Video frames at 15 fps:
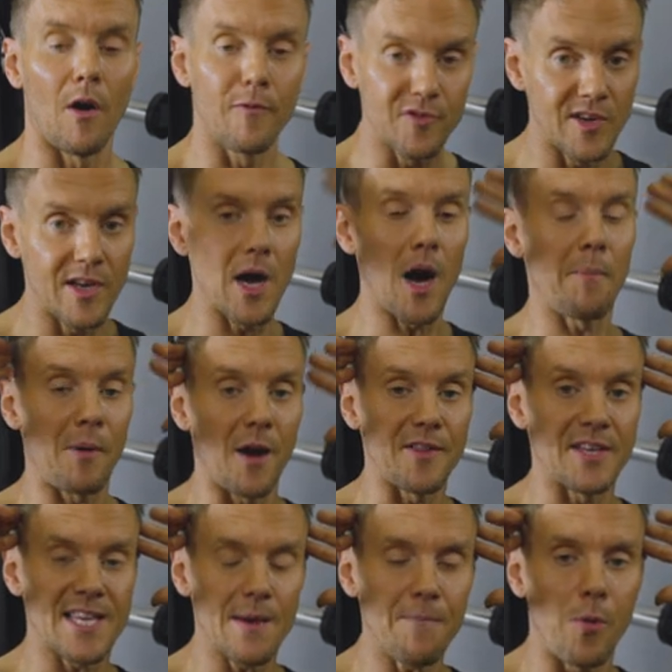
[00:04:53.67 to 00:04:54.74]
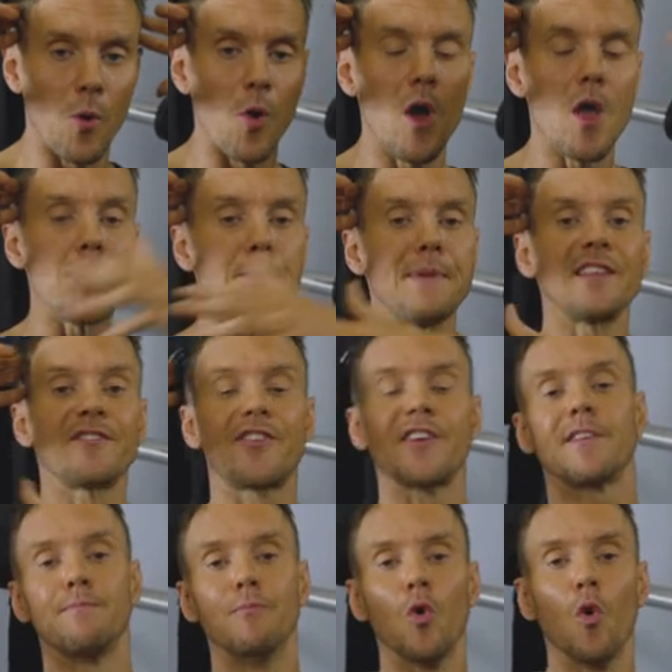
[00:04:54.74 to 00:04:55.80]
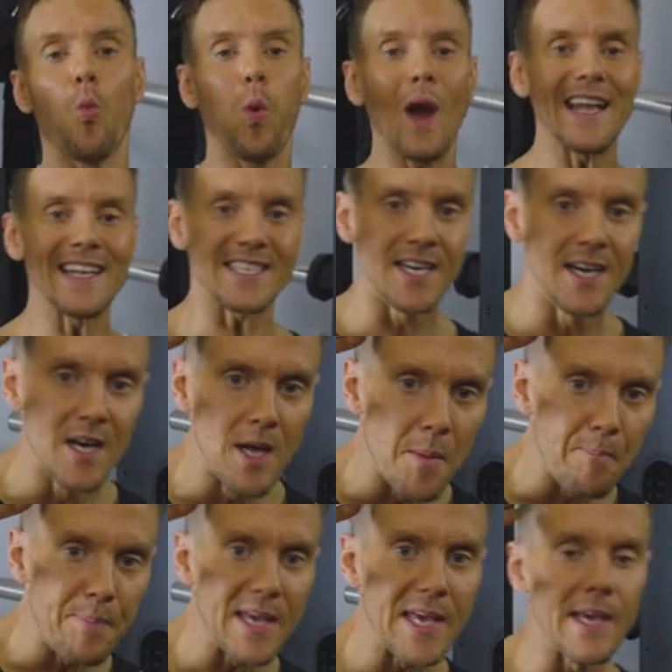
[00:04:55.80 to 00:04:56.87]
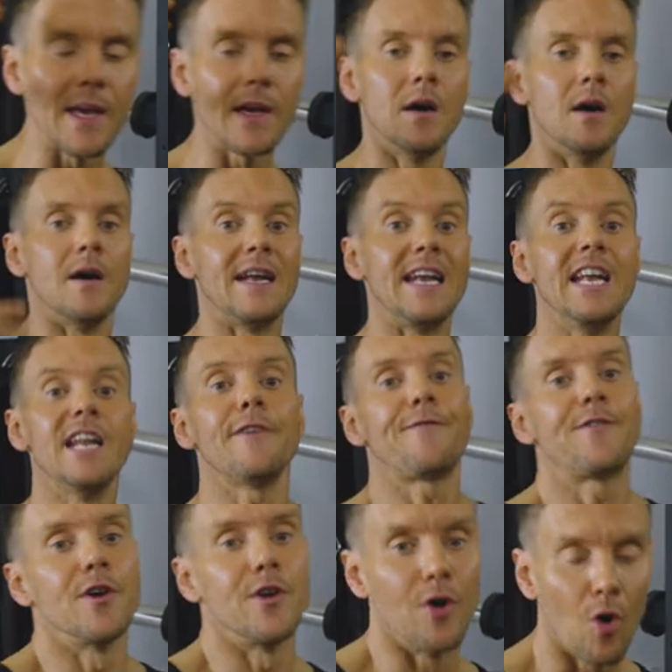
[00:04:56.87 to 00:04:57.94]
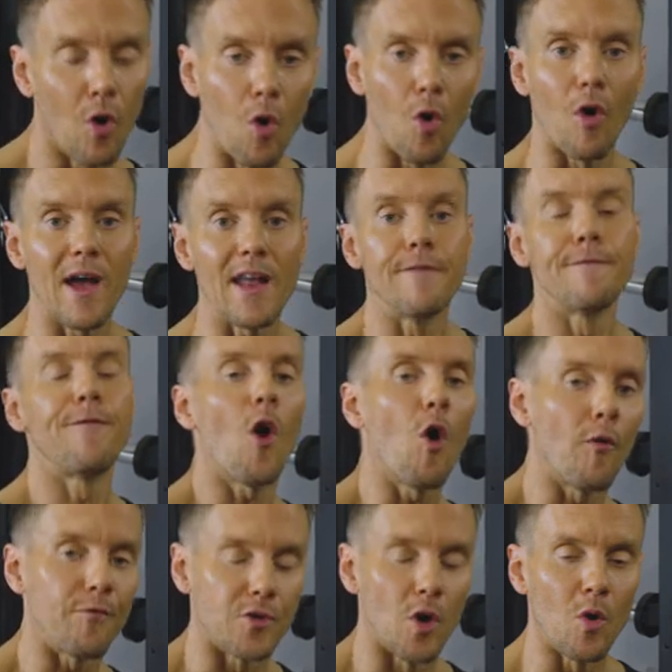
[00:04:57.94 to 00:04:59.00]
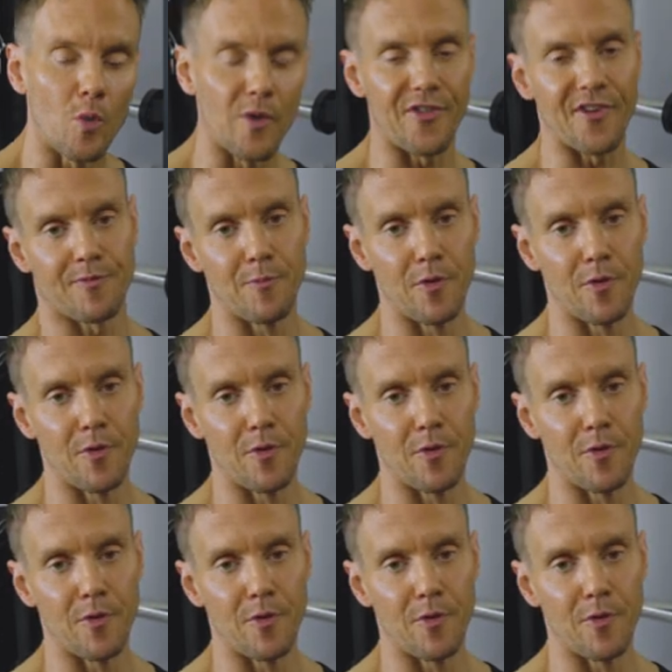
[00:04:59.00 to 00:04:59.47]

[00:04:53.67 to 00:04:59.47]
Obviously, up by the temple means there's more weight being lifted or involved with this